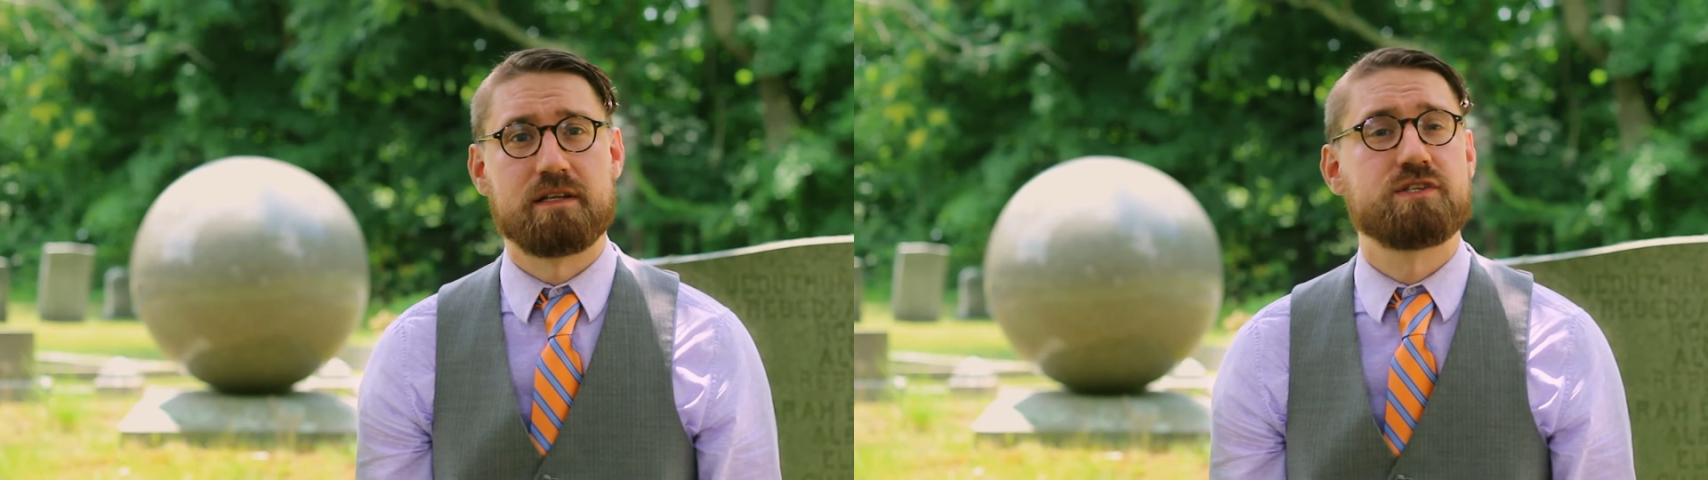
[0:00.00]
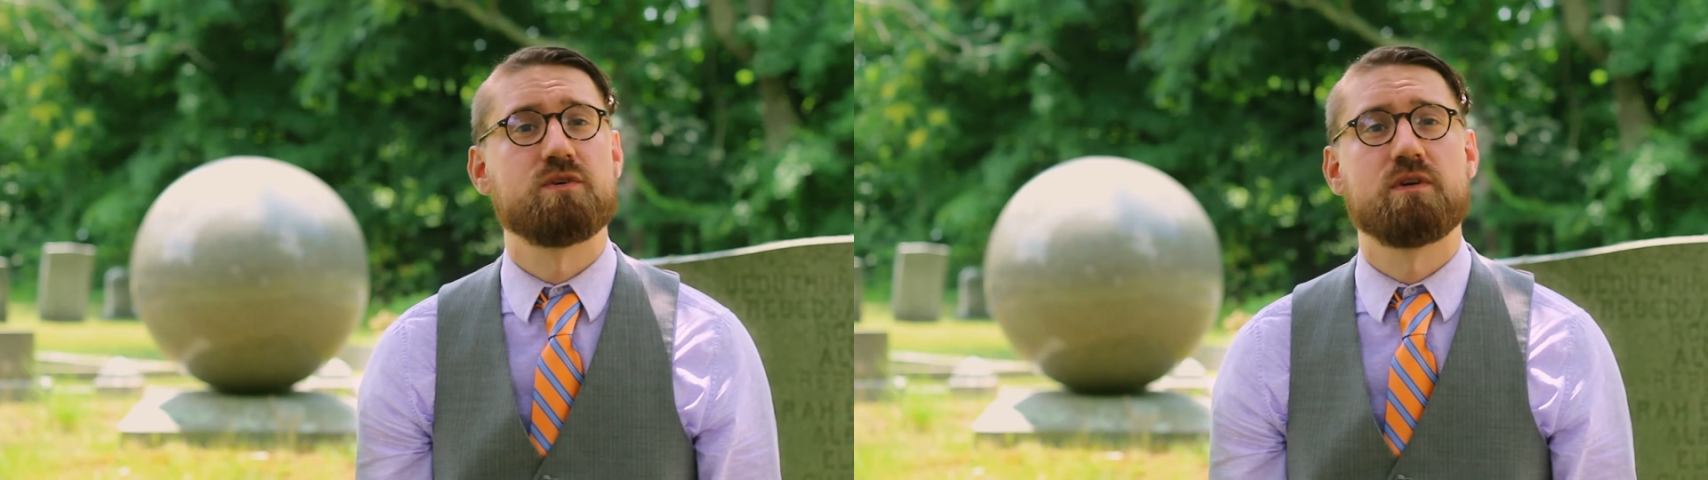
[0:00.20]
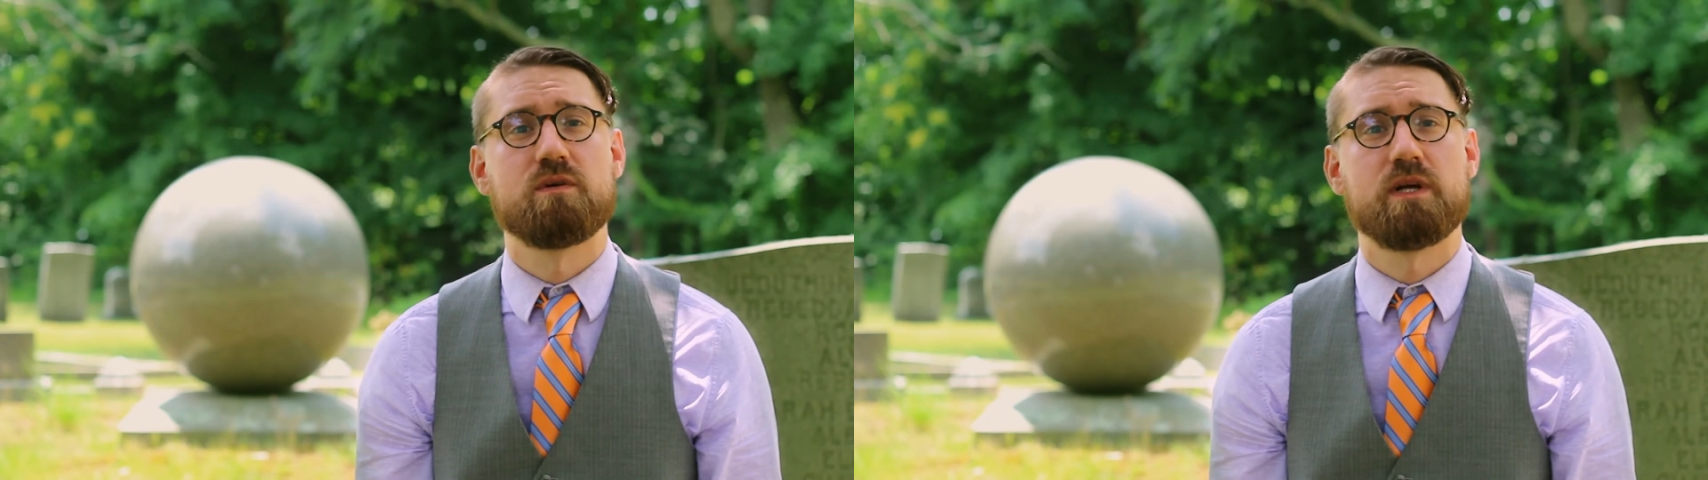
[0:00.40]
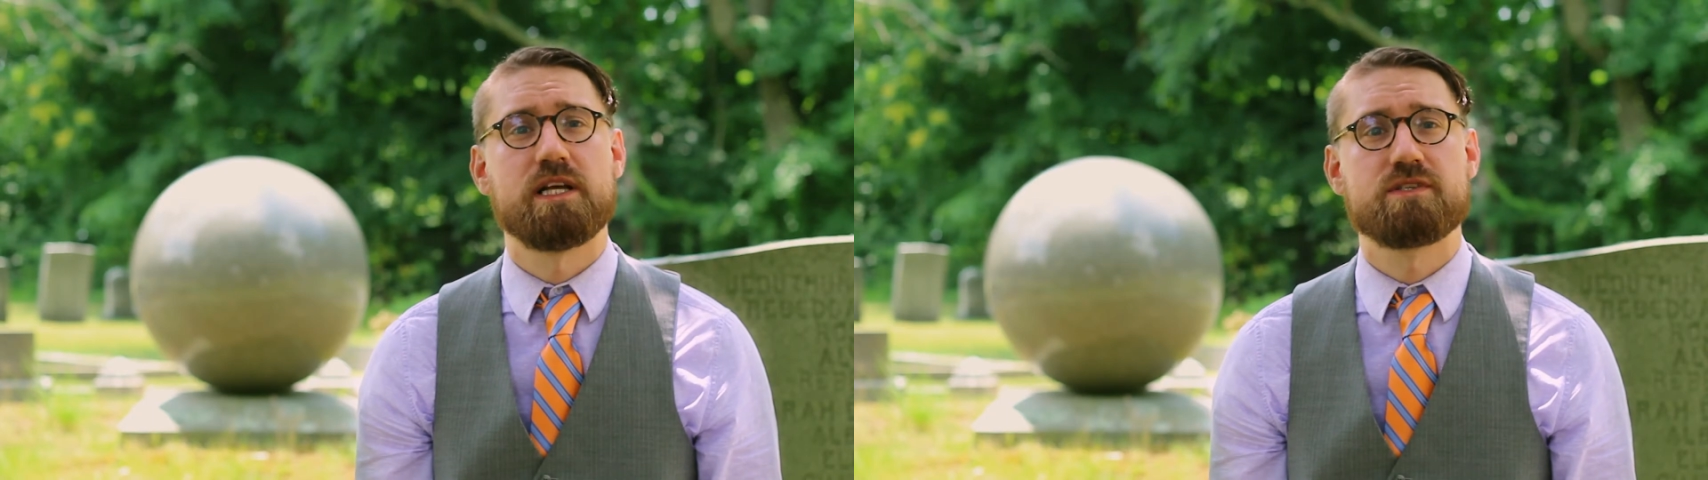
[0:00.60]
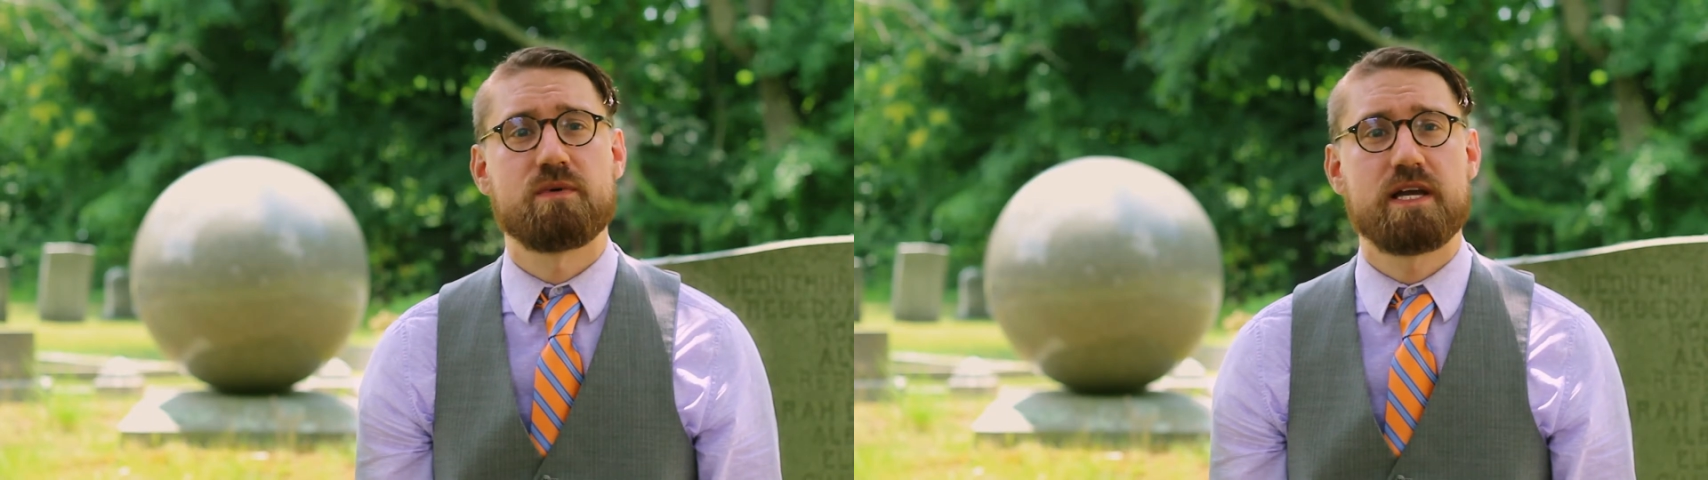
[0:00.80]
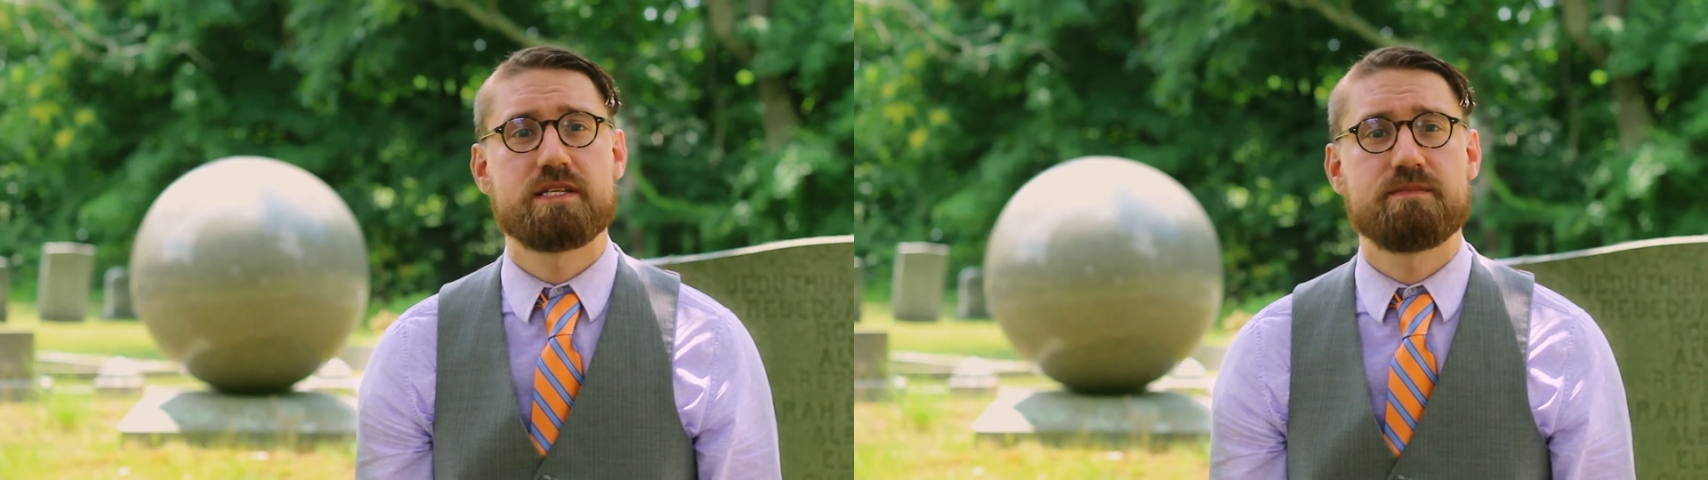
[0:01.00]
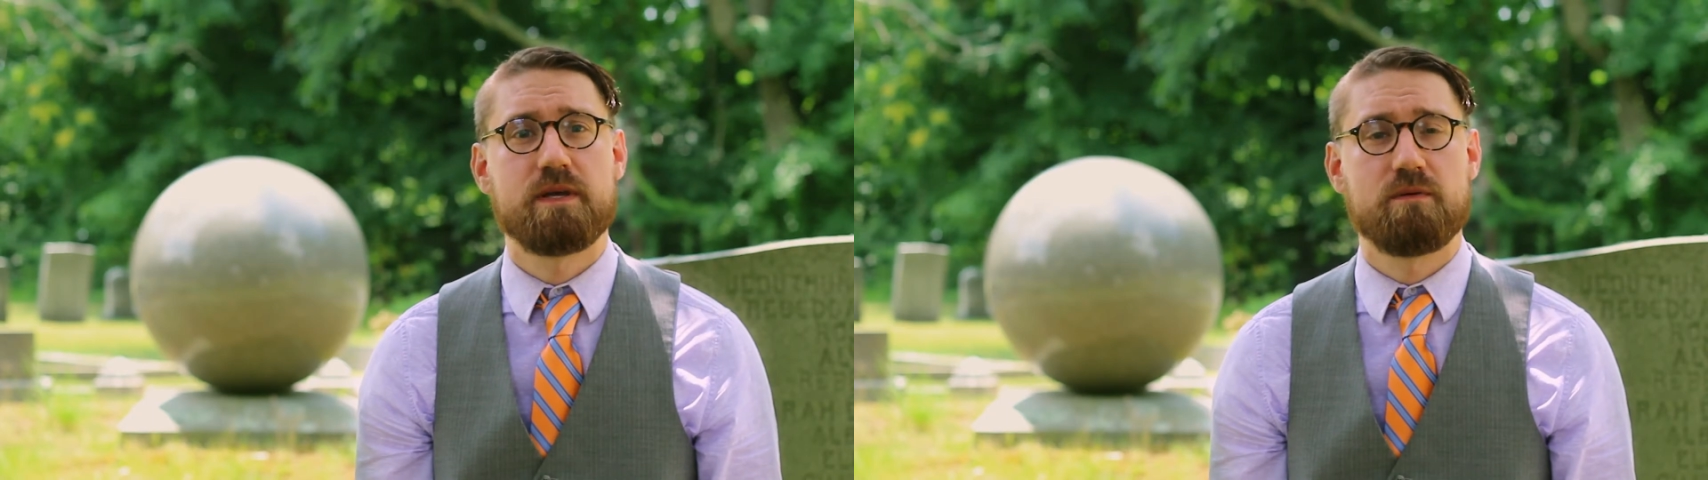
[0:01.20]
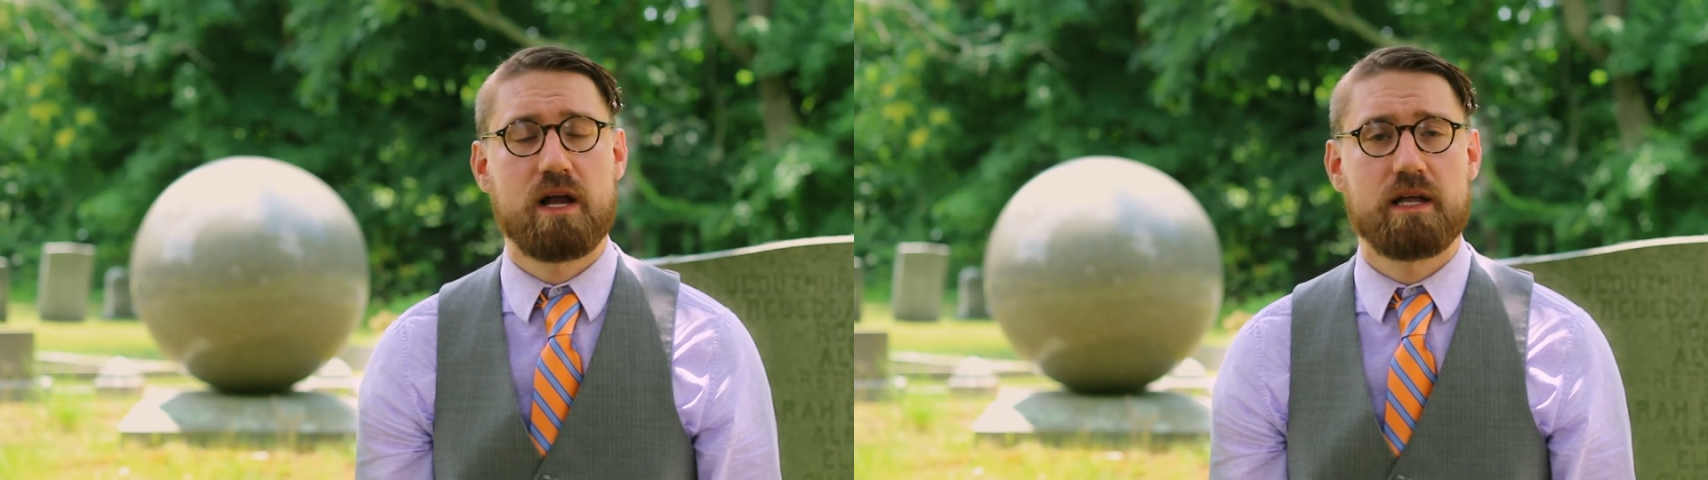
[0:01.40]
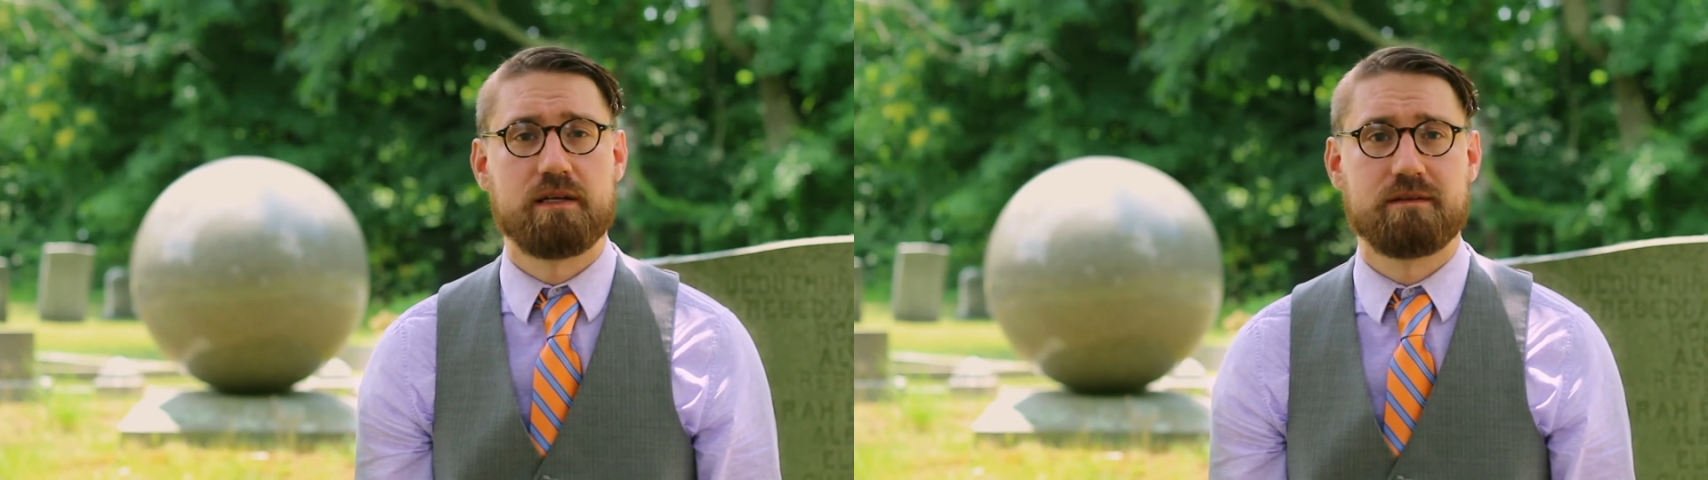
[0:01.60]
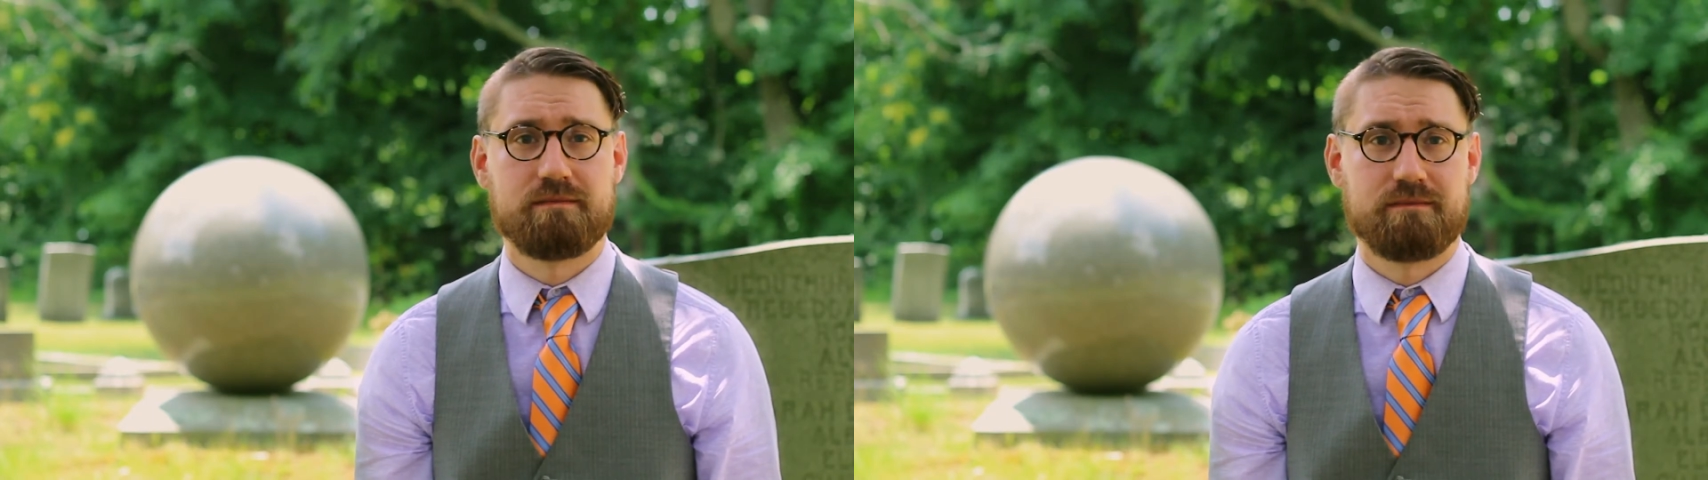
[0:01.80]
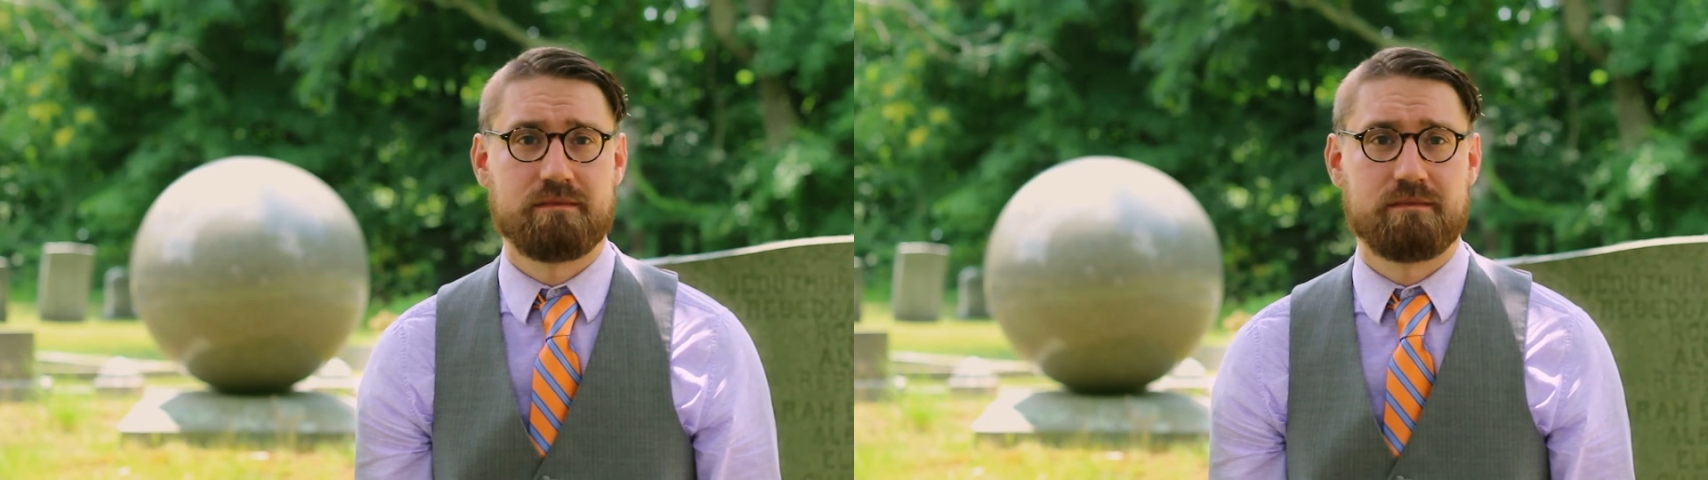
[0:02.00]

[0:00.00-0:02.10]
the sooner will his race be run,